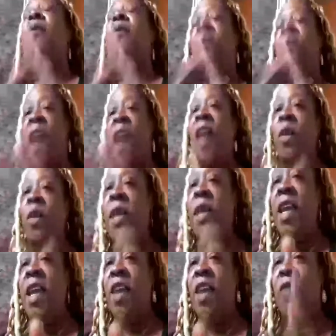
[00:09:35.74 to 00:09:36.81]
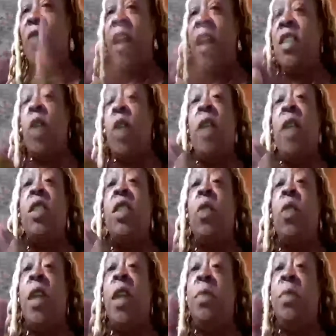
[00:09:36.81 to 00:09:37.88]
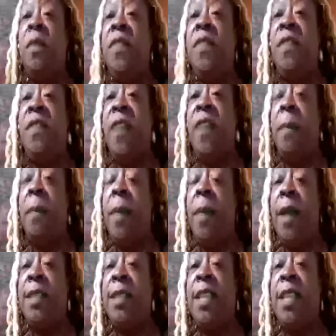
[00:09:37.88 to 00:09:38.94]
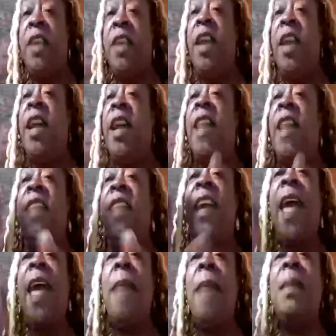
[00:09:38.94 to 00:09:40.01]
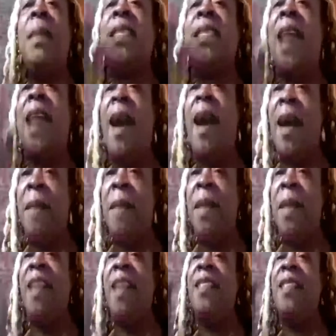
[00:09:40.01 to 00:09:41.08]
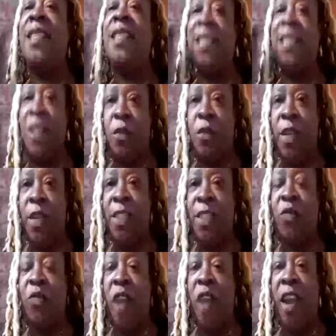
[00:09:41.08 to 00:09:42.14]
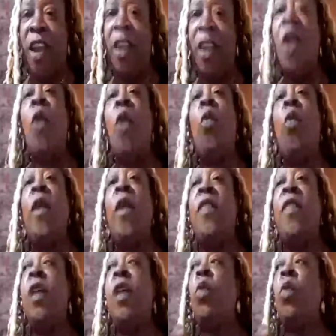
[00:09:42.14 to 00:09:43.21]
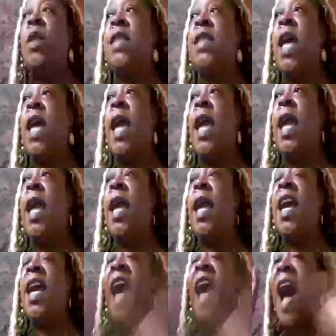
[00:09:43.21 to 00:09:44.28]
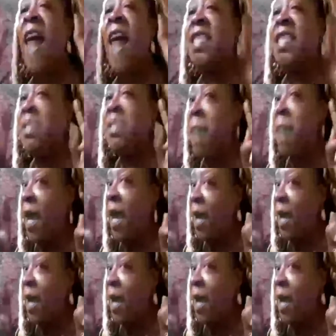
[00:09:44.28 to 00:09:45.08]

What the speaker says: follow me here, right? So I used to watch Buffy the Vampire Slayer, and there came a time in the series, right, where there was a cosmic